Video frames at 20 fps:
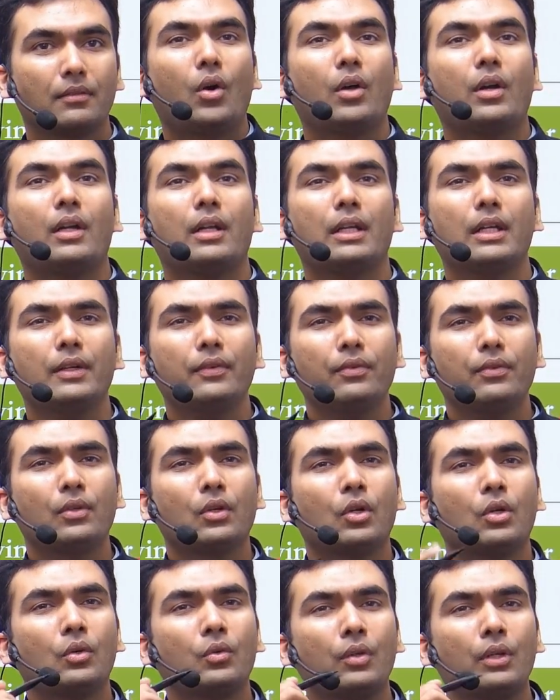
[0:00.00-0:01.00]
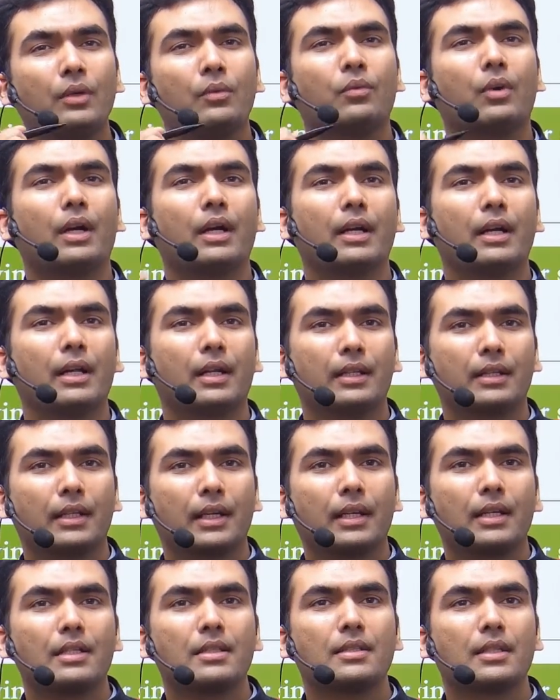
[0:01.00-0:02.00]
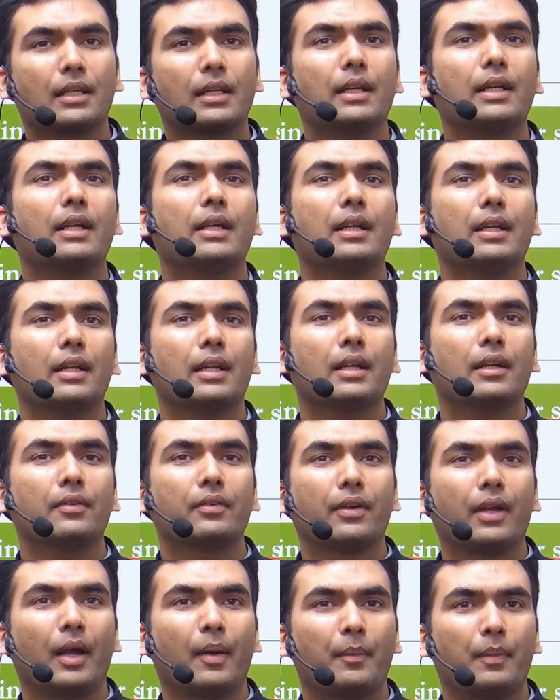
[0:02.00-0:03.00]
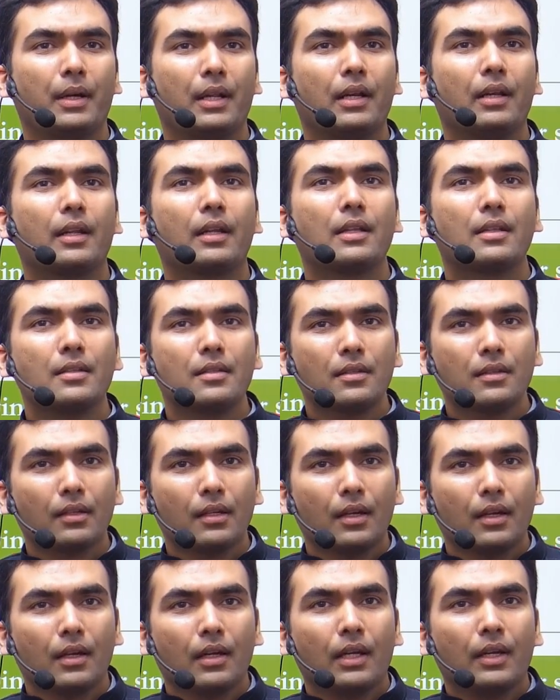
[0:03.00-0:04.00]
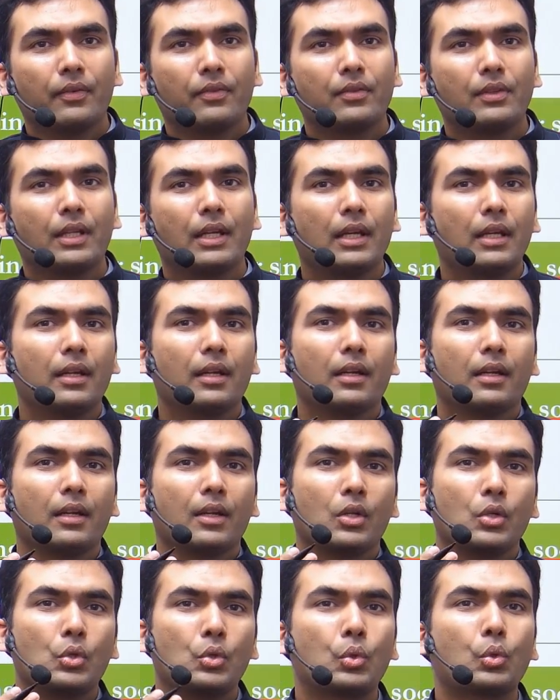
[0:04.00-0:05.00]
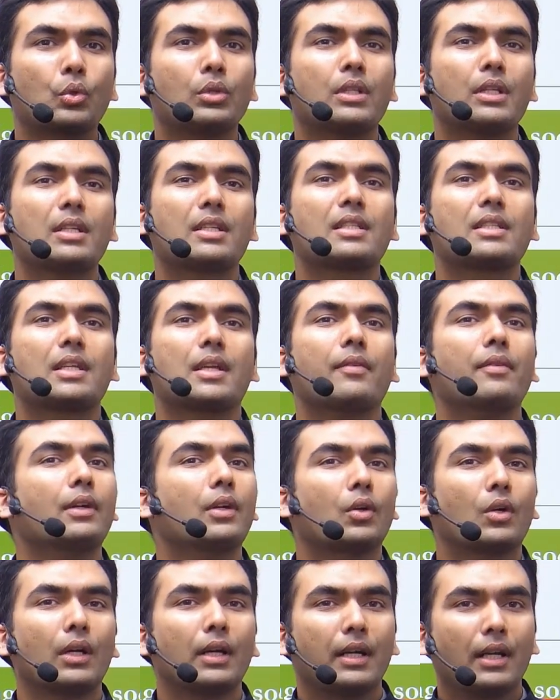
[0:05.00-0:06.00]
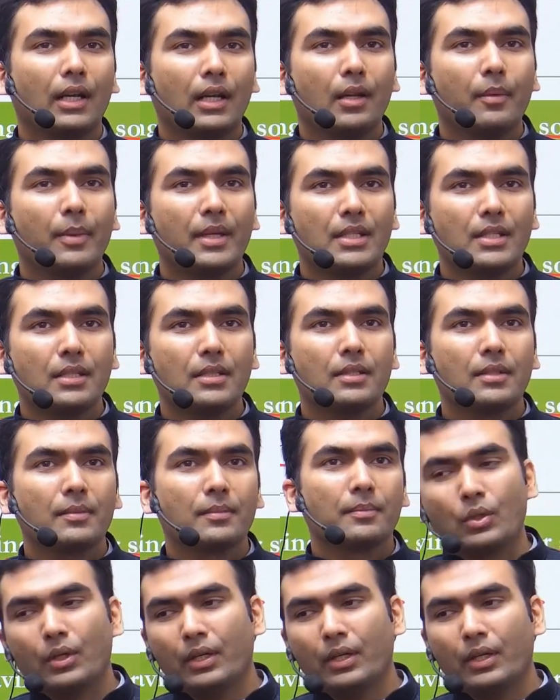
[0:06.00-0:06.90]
Or if not in one day, they can generate enough capital in if they do this saving on a daily basis.